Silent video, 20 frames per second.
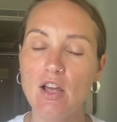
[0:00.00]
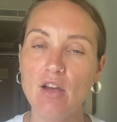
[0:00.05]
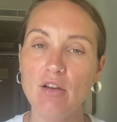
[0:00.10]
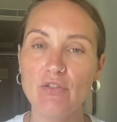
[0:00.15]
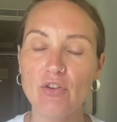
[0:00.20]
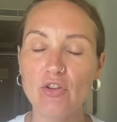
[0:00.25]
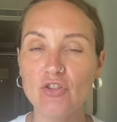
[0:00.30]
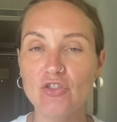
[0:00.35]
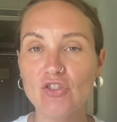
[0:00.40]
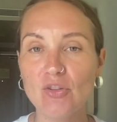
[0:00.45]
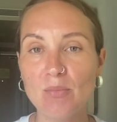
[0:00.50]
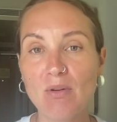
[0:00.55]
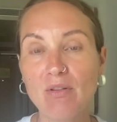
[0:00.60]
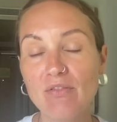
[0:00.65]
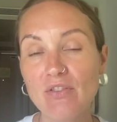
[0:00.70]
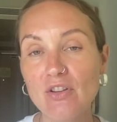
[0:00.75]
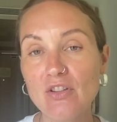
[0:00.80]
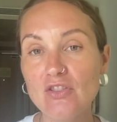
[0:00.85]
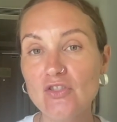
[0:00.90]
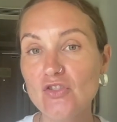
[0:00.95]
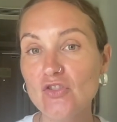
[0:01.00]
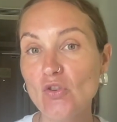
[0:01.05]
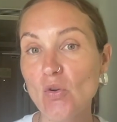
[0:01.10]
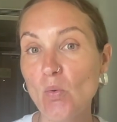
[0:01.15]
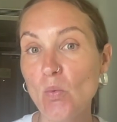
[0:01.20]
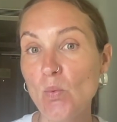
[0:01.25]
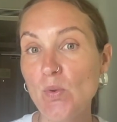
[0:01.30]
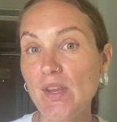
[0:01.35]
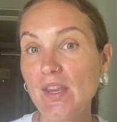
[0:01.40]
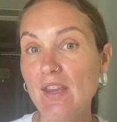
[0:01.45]
For some of us,
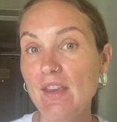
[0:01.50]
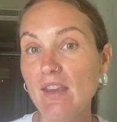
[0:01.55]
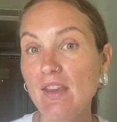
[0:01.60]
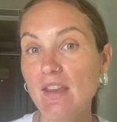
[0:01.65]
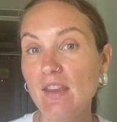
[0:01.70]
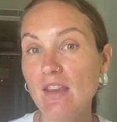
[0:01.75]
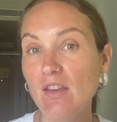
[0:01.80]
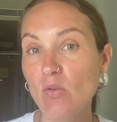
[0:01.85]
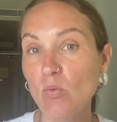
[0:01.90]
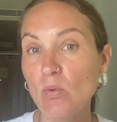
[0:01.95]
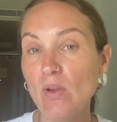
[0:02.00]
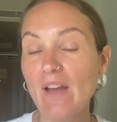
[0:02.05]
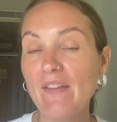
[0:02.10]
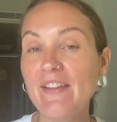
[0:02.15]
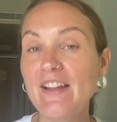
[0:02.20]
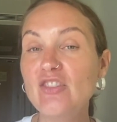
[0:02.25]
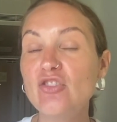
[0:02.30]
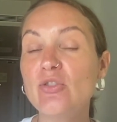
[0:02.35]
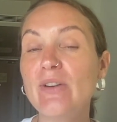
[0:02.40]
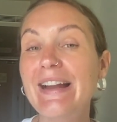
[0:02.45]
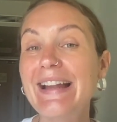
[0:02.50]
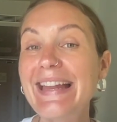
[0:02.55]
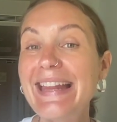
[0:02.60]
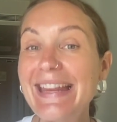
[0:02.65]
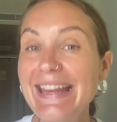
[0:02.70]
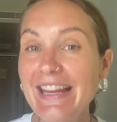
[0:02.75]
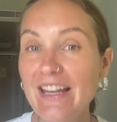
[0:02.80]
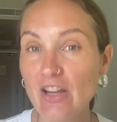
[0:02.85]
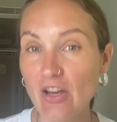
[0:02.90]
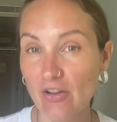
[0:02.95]
we are natural
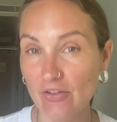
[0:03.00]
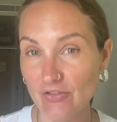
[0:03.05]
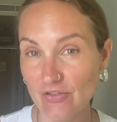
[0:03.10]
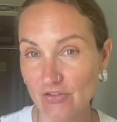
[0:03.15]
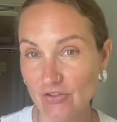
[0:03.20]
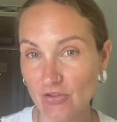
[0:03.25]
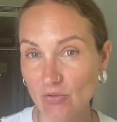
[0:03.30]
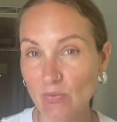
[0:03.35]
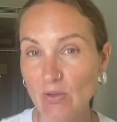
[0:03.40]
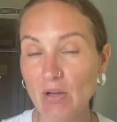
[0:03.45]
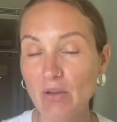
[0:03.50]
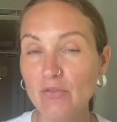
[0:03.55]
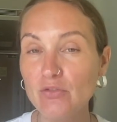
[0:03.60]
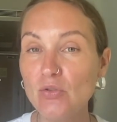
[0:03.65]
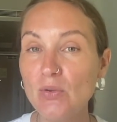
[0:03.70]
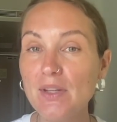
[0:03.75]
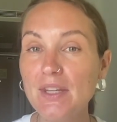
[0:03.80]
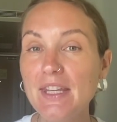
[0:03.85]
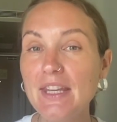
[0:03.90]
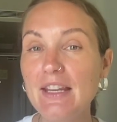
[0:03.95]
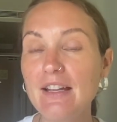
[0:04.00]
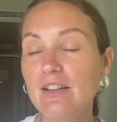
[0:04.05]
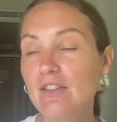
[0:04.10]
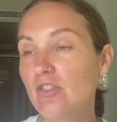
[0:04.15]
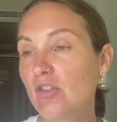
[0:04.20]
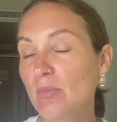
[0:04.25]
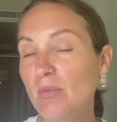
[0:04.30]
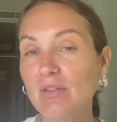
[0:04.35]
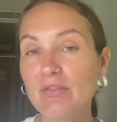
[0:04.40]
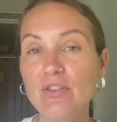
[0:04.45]
healers. We love to heal.
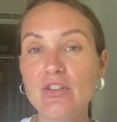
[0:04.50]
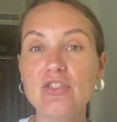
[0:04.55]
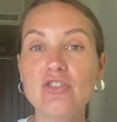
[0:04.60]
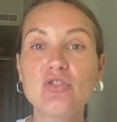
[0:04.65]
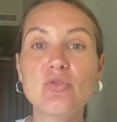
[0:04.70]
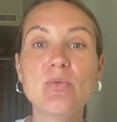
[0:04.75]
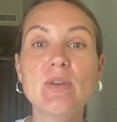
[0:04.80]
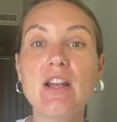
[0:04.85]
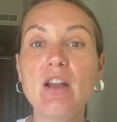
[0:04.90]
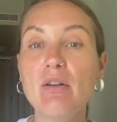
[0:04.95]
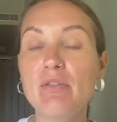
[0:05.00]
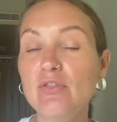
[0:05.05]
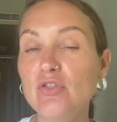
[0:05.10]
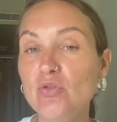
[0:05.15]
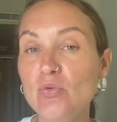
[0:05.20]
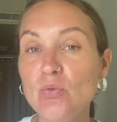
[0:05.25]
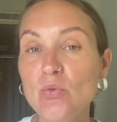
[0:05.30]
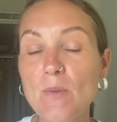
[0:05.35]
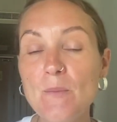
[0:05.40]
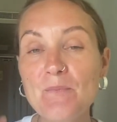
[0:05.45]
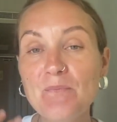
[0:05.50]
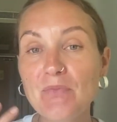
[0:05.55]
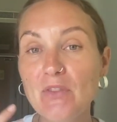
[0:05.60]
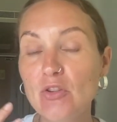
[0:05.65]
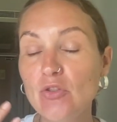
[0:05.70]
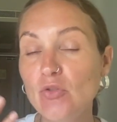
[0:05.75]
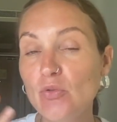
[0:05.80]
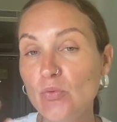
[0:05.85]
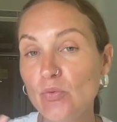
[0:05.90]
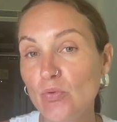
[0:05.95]
Some of us, we love to
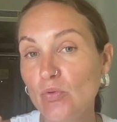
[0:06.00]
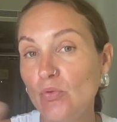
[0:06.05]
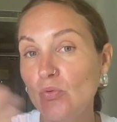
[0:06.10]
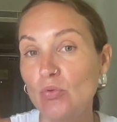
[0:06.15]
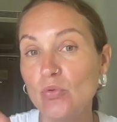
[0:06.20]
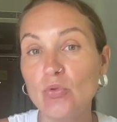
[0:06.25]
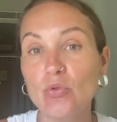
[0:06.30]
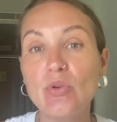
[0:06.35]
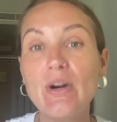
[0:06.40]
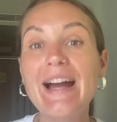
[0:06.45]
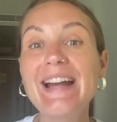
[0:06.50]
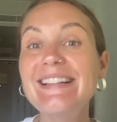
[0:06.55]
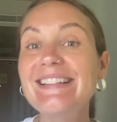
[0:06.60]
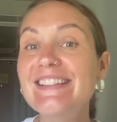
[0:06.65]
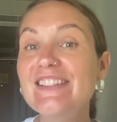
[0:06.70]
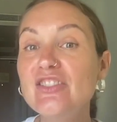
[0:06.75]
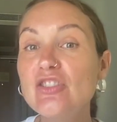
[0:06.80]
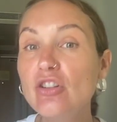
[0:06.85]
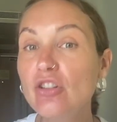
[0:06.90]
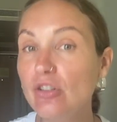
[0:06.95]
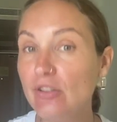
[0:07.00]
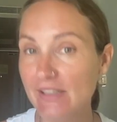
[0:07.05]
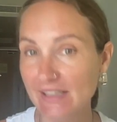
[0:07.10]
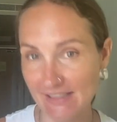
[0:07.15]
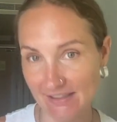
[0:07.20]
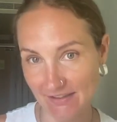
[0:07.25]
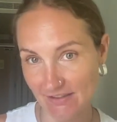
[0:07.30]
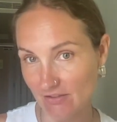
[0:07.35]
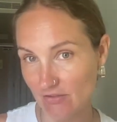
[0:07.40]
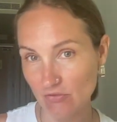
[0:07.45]
write
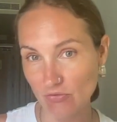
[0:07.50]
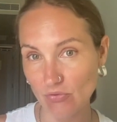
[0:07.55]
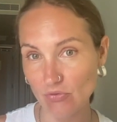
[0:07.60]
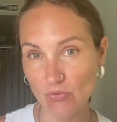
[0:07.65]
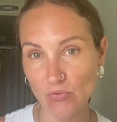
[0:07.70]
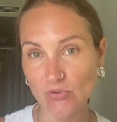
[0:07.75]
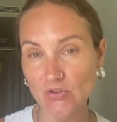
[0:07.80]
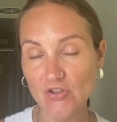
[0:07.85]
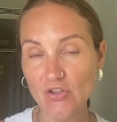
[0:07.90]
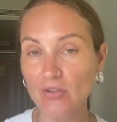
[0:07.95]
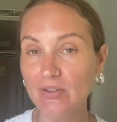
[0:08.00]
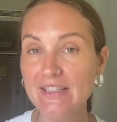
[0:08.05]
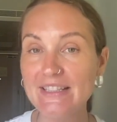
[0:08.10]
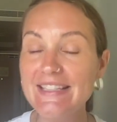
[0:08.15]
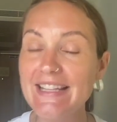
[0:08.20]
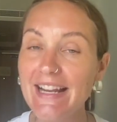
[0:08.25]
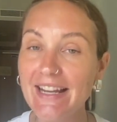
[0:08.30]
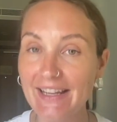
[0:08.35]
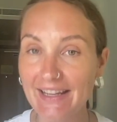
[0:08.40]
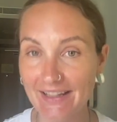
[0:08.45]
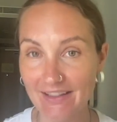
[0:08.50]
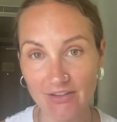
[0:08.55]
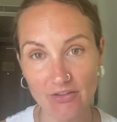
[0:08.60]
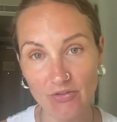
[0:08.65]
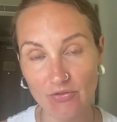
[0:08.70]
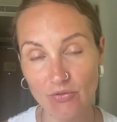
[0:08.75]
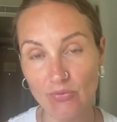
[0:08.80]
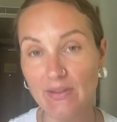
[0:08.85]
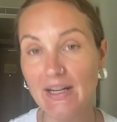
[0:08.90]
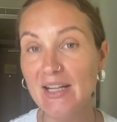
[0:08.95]
stories, to do storytelling,
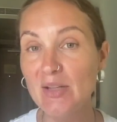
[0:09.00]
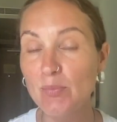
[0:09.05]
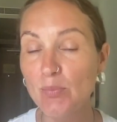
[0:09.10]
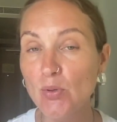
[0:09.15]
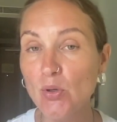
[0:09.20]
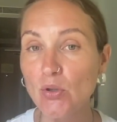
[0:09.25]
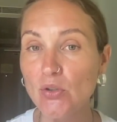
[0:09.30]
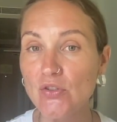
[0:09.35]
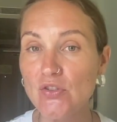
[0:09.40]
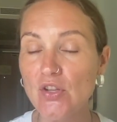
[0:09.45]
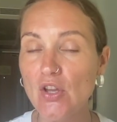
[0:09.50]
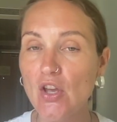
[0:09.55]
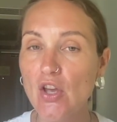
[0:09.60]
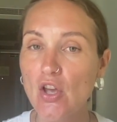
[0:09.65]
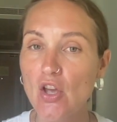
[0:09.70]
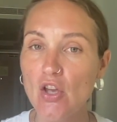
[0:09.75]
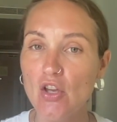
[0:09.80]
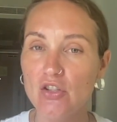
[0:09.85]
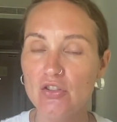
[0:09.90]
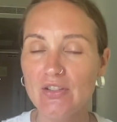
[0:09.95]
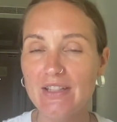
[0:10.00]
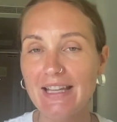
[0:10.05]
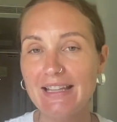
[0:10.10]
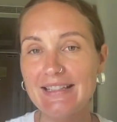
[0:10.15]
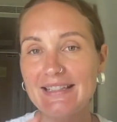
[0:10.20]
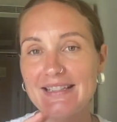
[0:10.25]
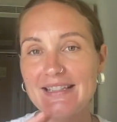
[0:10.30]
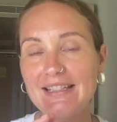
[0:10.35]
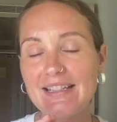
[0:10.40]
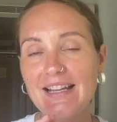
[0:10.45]
to write books. So you
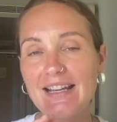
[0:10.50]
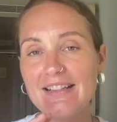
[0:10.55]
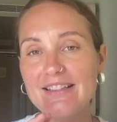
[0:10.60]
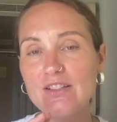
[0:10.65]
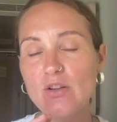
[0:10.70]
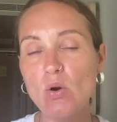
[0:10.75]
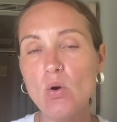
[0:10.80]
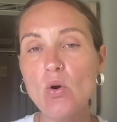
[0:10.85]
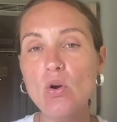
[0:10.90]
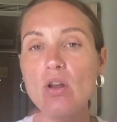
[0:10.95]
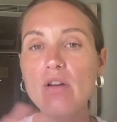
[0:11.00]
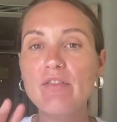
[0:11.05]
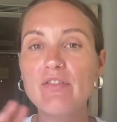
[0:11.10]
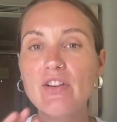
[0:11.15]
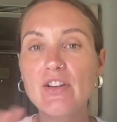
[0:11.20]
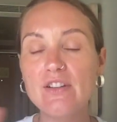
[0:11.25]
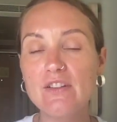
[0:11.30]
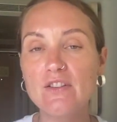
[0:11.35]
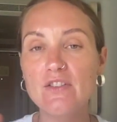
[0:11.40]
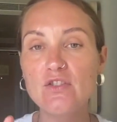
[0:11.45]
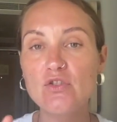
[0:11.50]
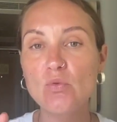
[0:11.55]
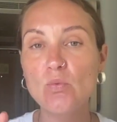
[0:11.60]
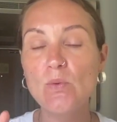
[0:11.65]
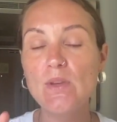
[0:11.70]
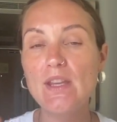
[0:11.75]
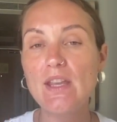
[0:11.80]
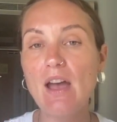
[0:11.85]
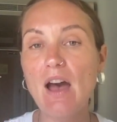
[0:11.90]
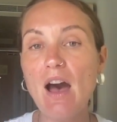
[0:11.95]
can see that all of us,
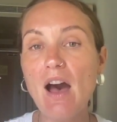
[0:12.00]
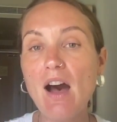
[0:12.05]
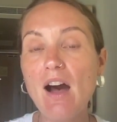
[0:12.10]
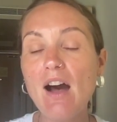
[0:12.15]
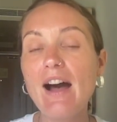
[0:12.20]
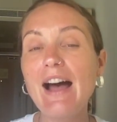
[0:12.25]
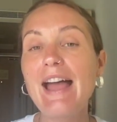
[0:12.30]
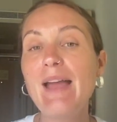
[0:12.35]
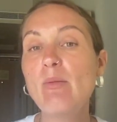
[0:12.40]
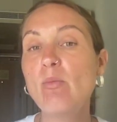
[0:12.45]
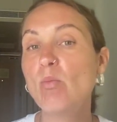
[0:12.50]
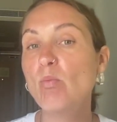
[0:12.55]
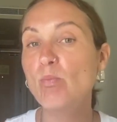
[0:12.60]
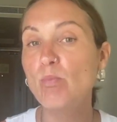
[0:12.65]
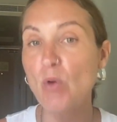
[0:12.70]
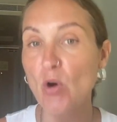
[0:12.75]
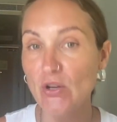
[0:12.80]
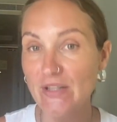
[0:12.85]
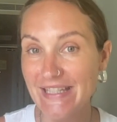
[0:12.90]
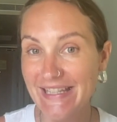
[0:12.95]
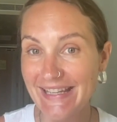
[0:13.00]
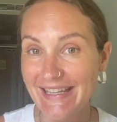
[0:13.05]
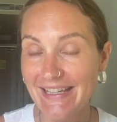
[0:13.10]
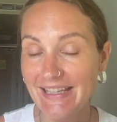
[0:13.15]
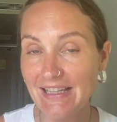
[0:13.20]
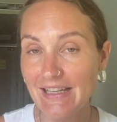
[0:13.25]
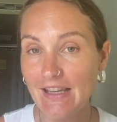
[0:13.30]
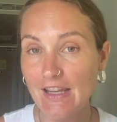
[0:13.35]
we are embodying